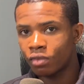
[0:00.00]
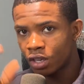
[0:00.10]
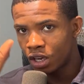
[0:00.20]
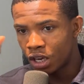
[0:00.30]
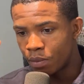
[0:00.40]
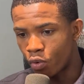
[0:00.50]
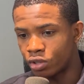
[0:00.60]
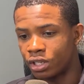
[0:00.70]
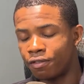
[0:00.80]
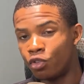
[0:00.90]
key point,
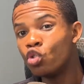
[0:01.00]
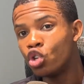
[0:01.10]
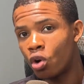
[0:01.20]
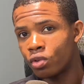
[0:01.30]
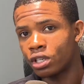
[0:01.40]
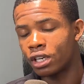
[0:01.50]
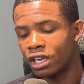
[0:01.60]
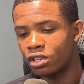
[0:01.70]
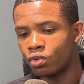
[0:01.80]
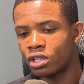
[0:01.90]
if you don't
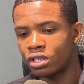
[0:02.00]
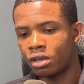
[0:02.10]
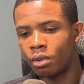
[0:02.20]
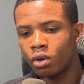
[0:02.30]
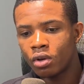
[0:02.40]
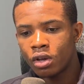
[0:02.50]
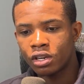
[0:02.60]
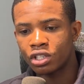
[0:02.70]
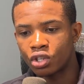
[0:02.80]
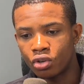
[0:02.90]
engage with this email,
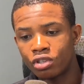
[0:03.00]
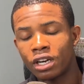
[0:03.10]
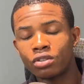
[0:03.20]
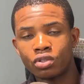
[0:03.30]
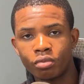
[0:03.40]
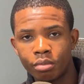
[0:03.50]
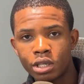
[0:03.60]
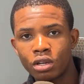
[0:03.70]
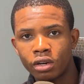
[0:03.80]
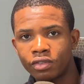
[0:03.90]
there's a good chance you miss
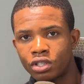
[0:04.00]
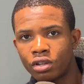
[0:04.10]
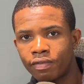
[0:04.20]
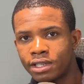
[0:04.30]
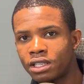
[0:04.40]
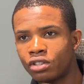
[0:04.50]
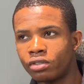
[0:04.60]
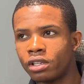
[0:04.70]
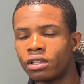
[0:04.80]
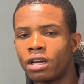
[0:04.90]
all of the stuff I send you
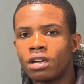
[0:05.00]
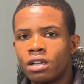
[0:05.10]
later.